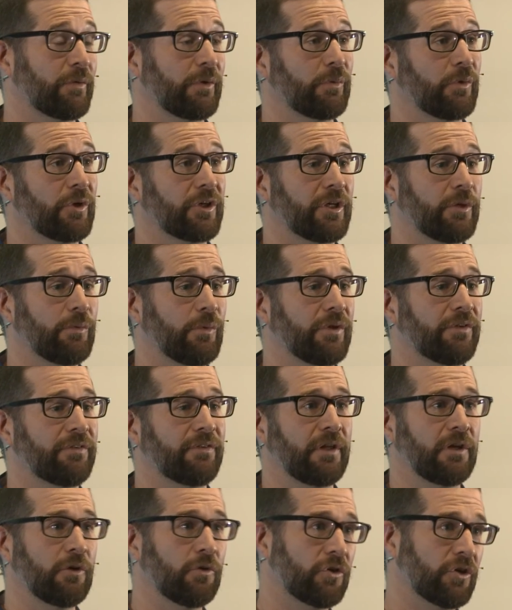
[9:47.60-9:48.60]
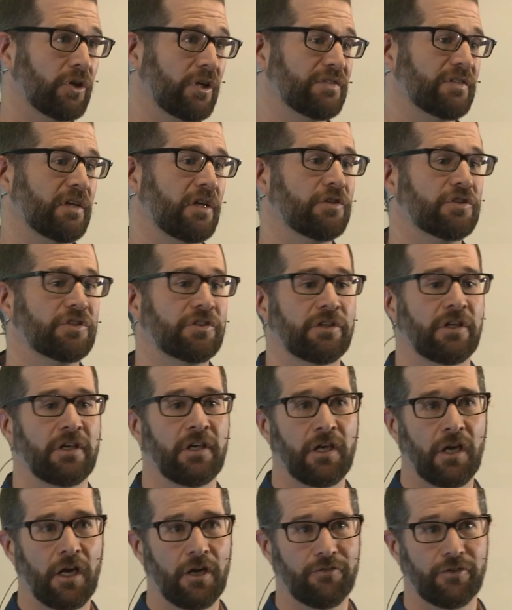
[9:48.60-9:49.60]
we're working with an organisation
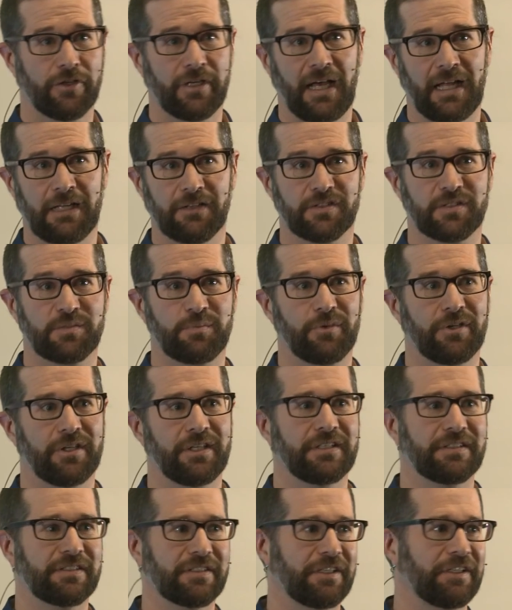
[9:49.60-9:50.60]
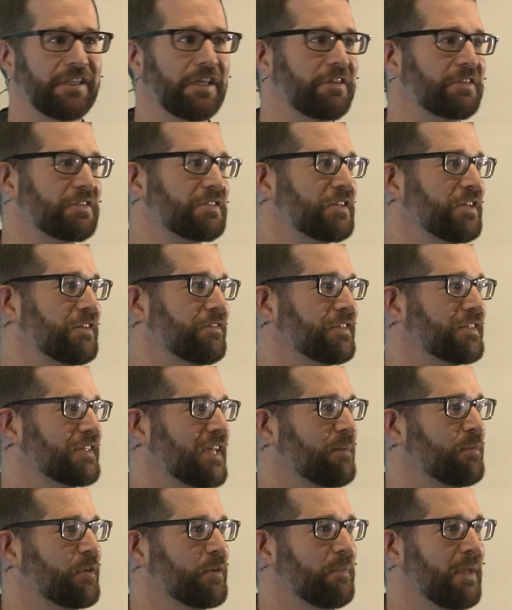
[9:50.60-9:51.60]
over in Alice Springs and another service
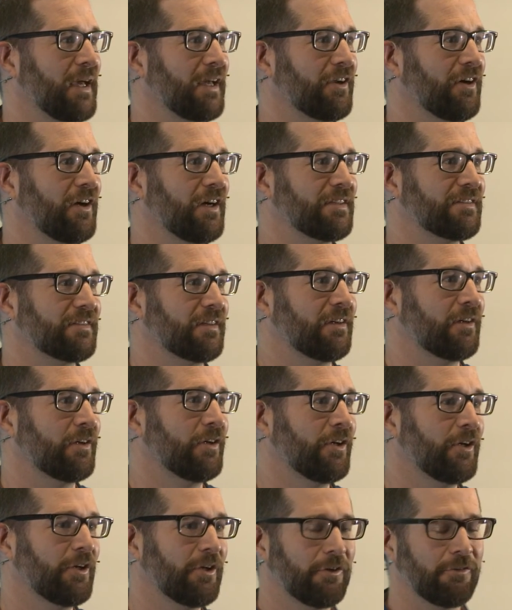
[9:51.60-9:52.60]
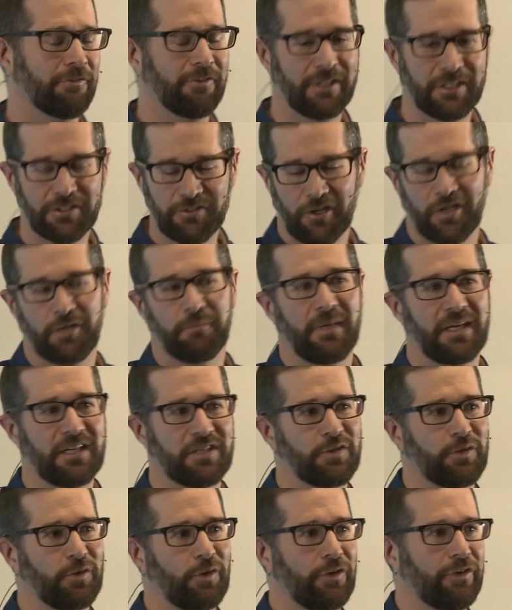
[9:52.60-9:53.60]
up in Mount Isa, really trying to make
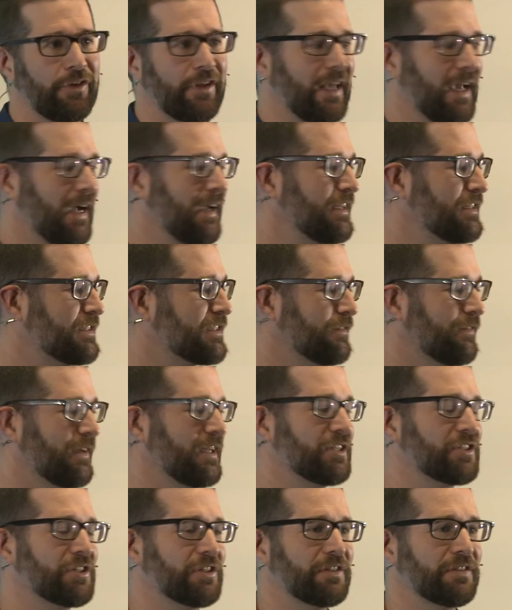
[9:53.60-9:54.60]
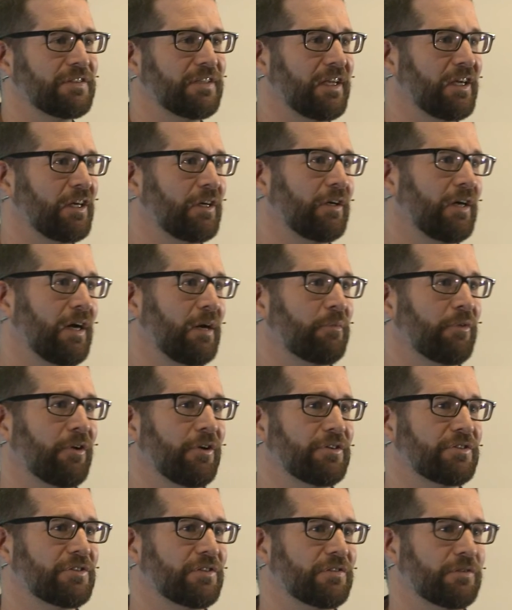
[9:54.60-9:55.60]
sure that our interventions and our
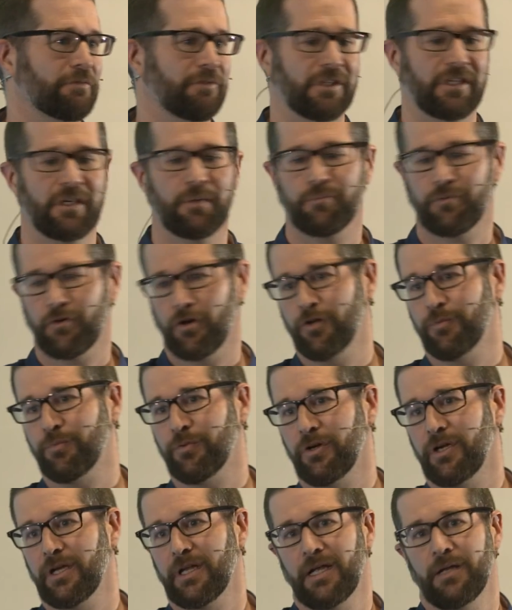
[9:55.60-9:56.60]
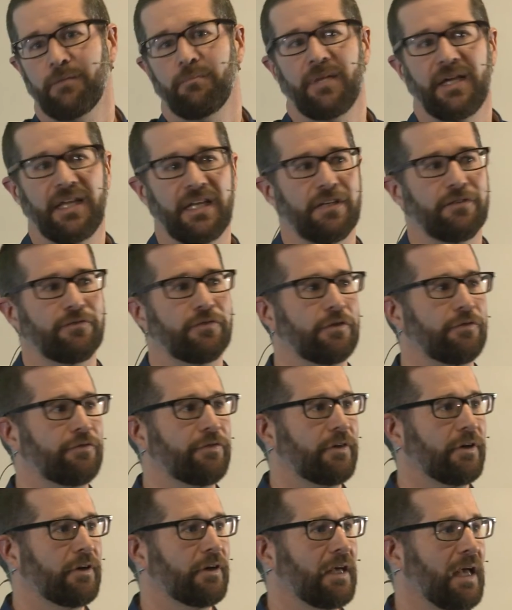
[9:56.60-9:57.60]
approaches are really appropriate and meaningful
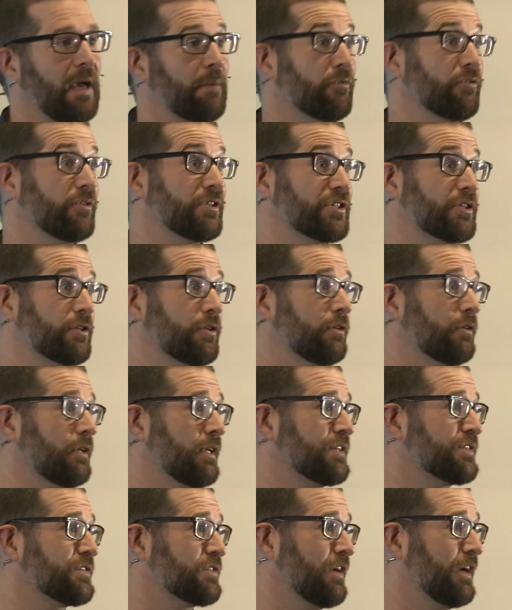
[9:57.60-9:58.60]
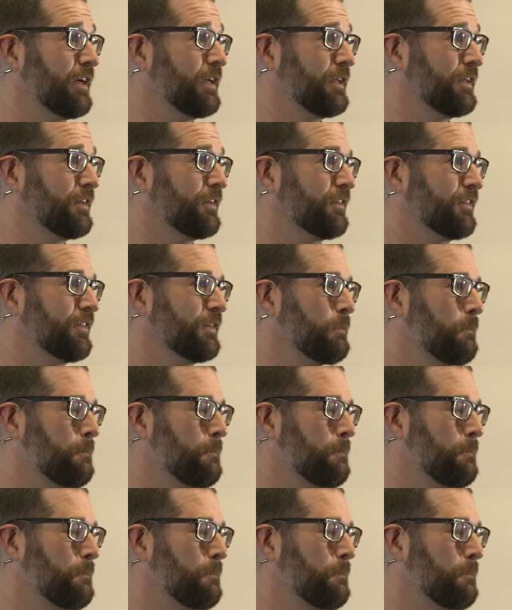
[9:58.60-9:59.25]
for Aboriginal Australians.